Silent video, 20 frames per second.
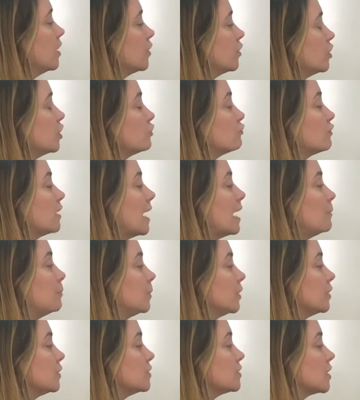The
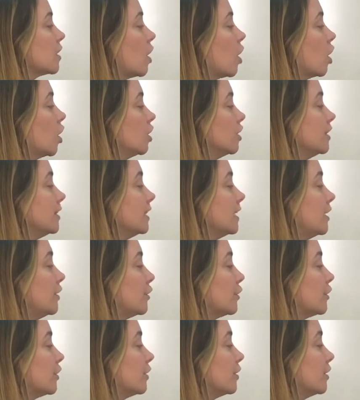wrappers are
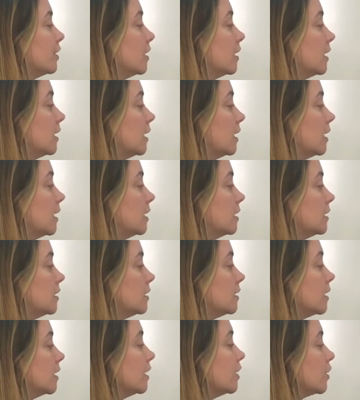litter.
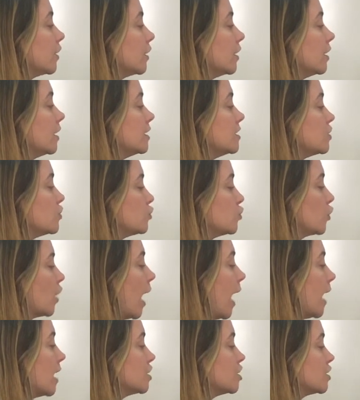Litter is
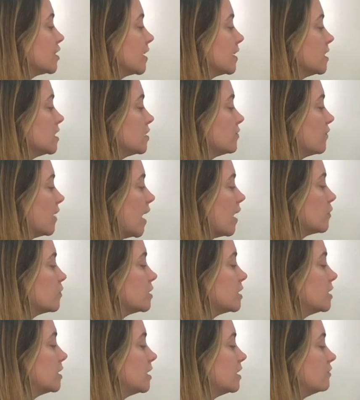trash that is found
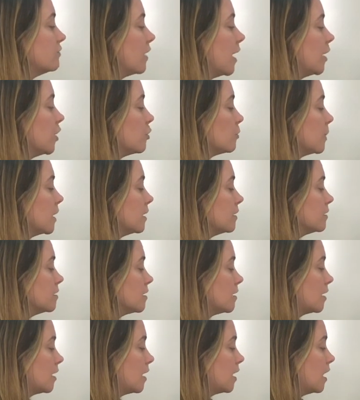in the environment.
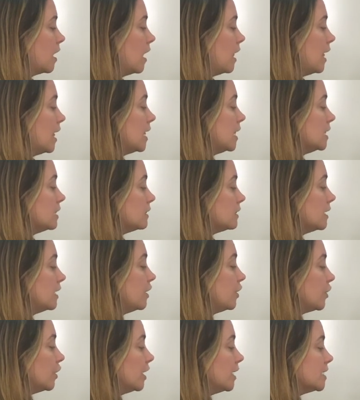
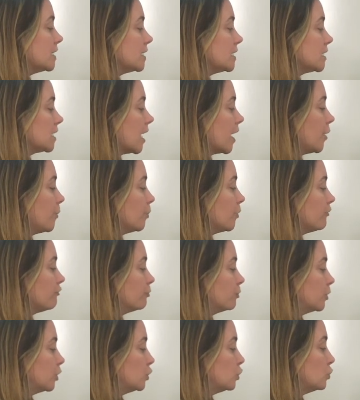Litter is a type of
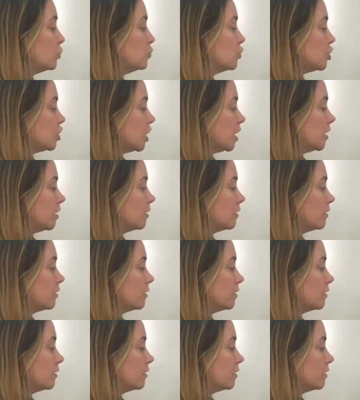pollution.